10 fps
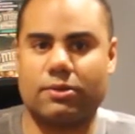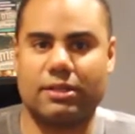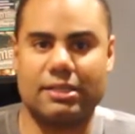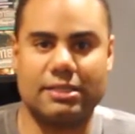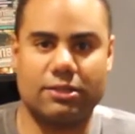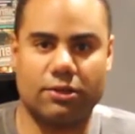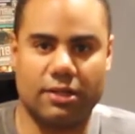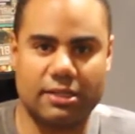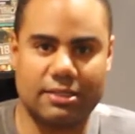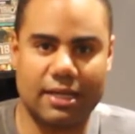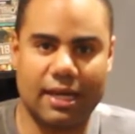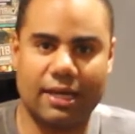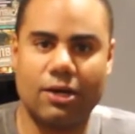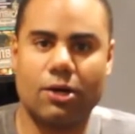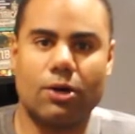it's either going to
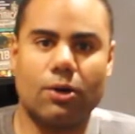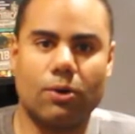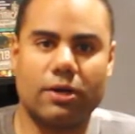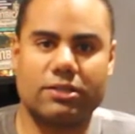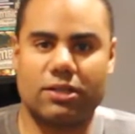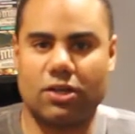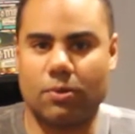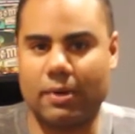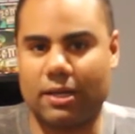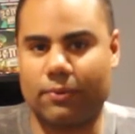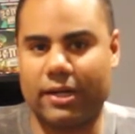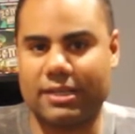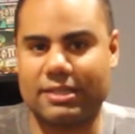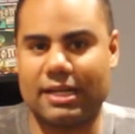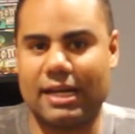stay or it's going to go by the
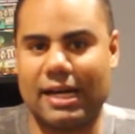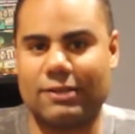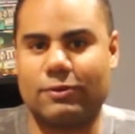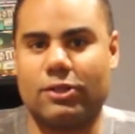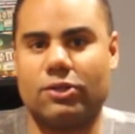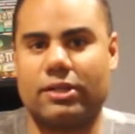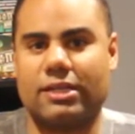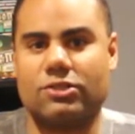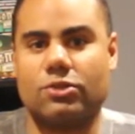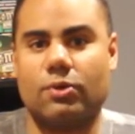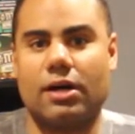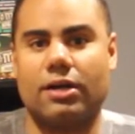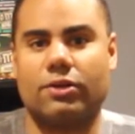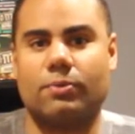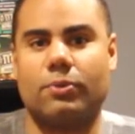wayside as we look into
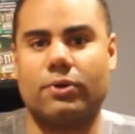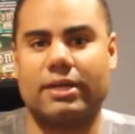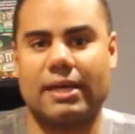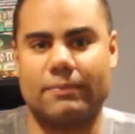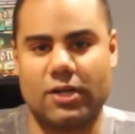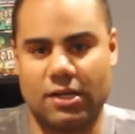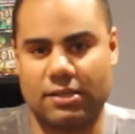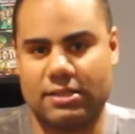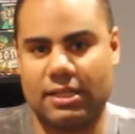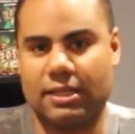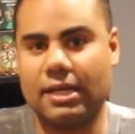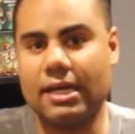other board game content.